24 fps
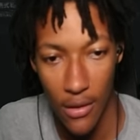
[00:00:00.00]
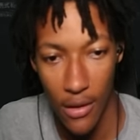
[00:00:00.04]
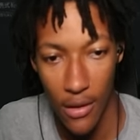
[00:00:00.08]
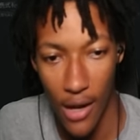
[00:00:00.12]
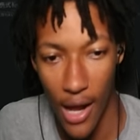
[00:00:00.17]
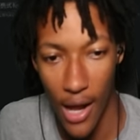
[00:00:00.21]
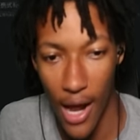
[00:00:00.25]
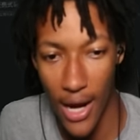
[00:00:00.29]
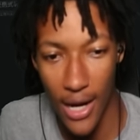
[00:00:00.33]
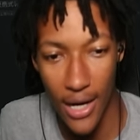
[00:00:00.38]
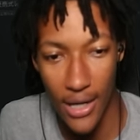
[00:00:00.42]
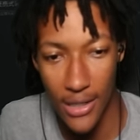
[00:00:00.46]

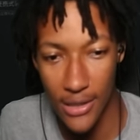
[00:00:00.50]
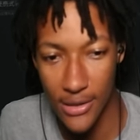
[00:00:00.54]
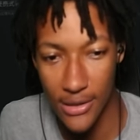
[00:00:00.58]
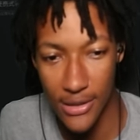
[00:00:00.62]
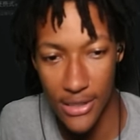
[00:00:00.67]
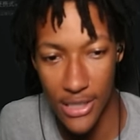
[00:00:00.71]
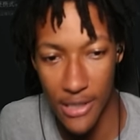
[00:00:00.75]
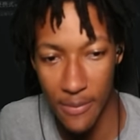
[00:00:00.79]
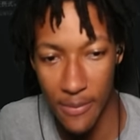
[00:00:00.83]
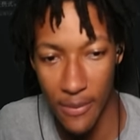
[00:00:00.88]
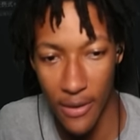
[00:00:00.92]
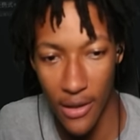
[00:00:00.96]
I gotta just
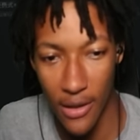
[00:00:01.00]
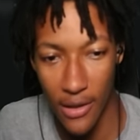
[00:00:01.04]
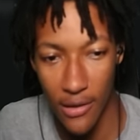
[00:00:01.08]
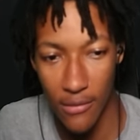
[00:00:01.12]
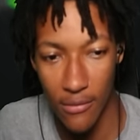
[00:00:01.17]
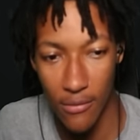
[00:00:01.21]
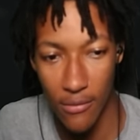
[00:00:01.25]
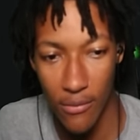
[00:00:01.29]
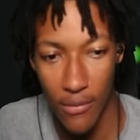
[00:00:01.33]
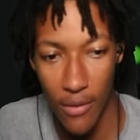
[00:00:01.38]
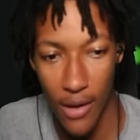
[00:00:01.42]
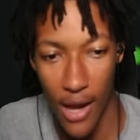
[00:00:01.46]
keep it on.
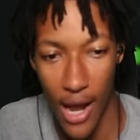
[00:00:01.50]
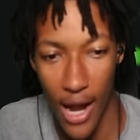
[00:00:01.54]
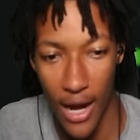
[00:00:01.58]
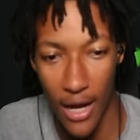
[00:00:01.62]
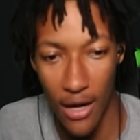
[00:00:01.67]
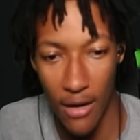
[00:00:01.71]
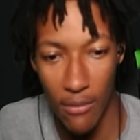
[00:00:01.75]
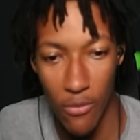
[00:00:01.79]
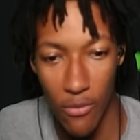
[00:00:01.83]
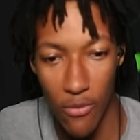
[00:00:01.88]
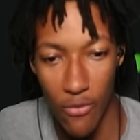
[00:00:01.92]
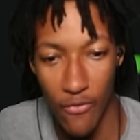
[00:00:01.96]
I
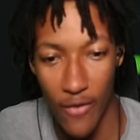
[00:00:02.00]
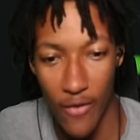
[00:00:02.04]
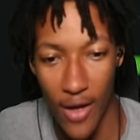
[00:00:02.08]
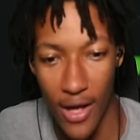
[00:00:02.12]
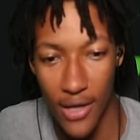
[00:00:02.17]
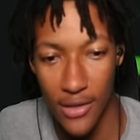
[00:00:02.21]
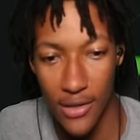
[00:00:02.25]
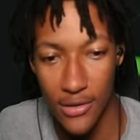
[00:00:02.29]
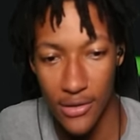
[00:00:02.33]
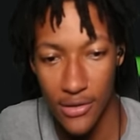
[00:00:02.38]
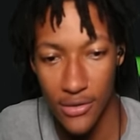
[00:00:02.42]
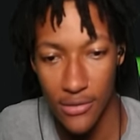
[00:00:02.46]
gotta move
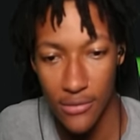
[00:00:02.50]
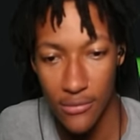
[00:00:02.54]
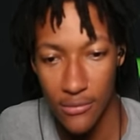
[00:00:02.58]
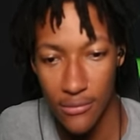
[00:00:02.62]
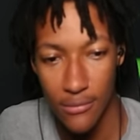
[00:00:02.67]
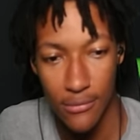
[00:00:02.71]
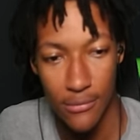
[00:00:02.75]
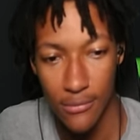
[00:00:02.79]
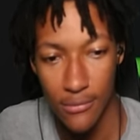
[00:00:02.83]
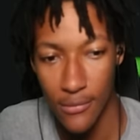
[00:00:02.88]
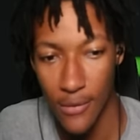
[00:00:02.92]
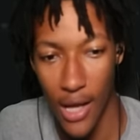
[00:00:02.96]
fast.
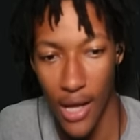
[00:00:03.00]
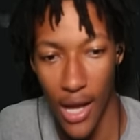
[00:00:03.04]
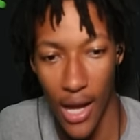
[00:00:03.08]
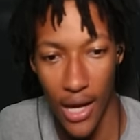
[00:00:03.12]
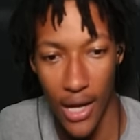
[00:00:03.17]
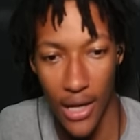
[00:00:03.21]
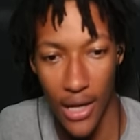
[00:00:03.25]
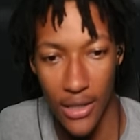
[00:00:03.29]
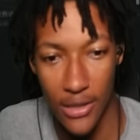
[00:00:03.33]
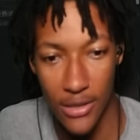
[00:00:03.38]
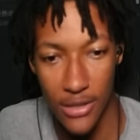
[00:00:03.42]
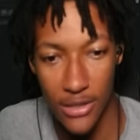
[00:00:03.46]
I
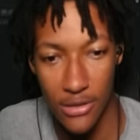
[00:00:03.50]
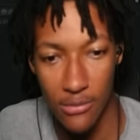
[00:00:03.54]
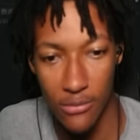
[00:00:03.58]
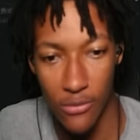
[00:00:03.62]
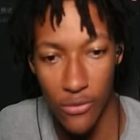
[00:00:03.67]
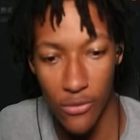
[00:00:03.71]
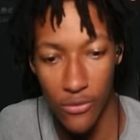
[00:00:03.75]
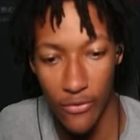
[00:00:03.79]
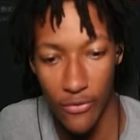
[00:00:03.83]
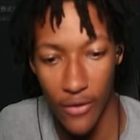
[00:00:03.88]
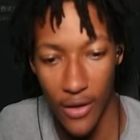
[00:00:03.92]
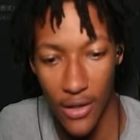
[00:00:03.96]
gotta just
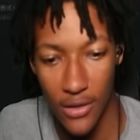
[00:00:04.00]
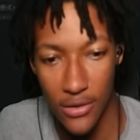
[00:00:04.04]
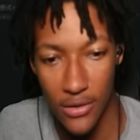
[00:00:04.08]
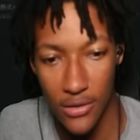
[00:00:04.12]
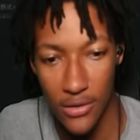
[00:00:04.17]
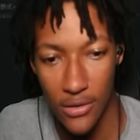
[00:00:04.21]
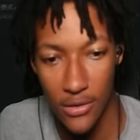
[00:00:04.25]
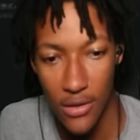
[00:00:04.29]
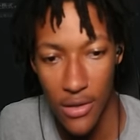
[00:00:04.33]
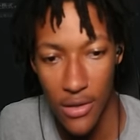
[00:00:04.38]
move fast.